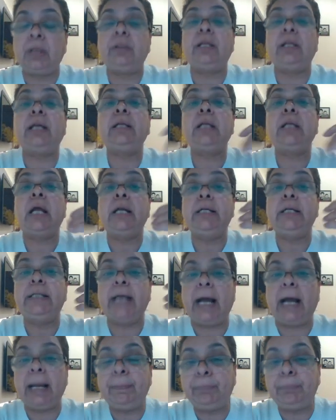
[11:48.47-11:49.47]
Then
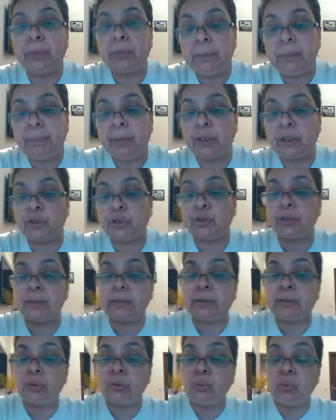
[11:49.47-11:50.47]
diapered
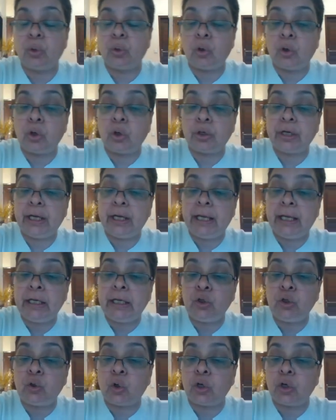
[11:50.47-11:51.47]
patients or
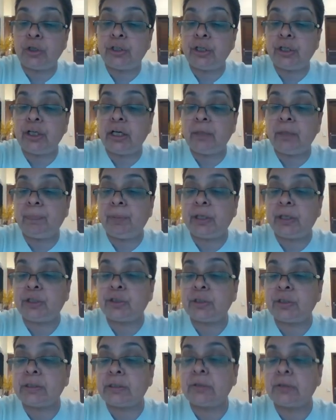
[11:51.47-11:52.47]
incontinent
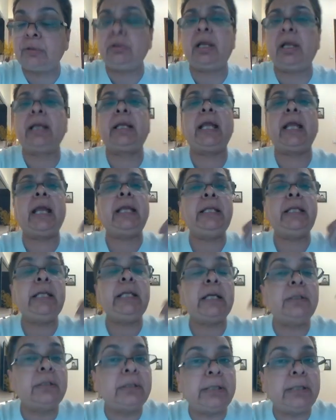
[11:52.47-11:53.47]
patients like any
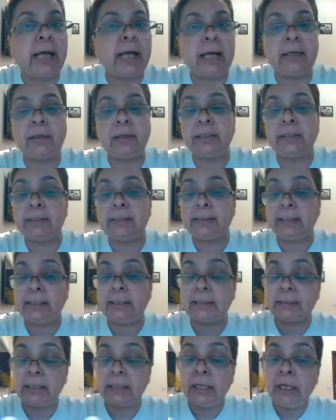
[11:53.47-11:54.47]
other diarrheal
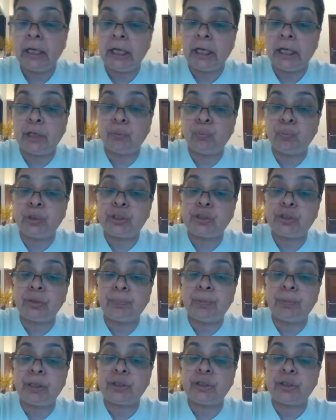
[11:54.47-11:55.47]
disease in which the
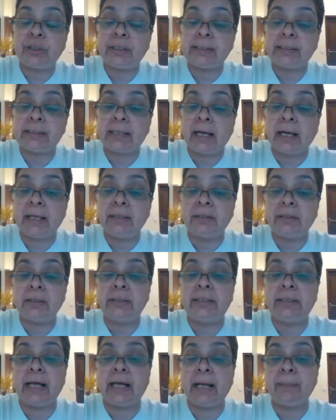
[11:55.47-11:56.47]
patient is either
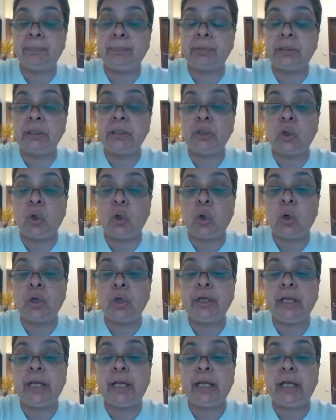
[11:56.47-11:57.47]
diapered or
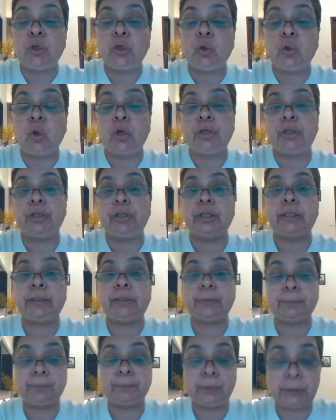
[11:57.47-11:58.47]
incontinent.